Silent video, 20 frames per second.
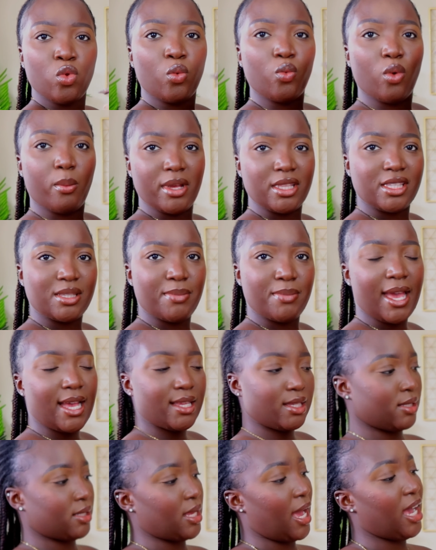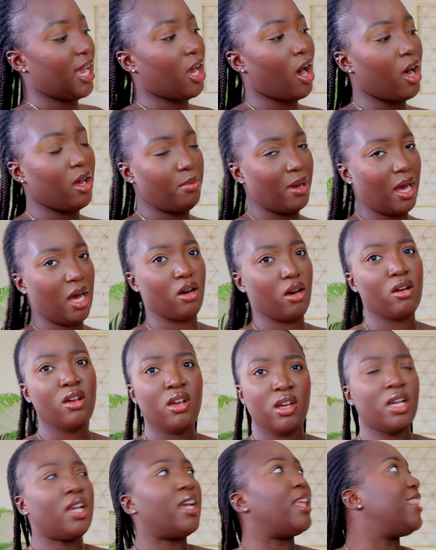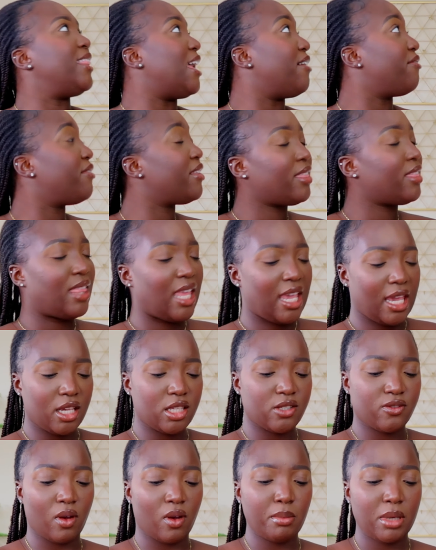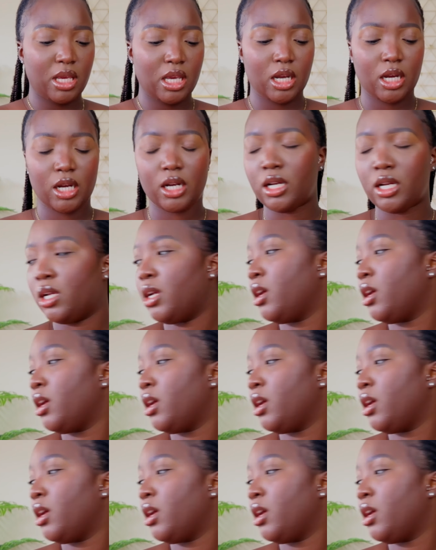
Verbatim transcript: Woman's best. I got about 11 things from here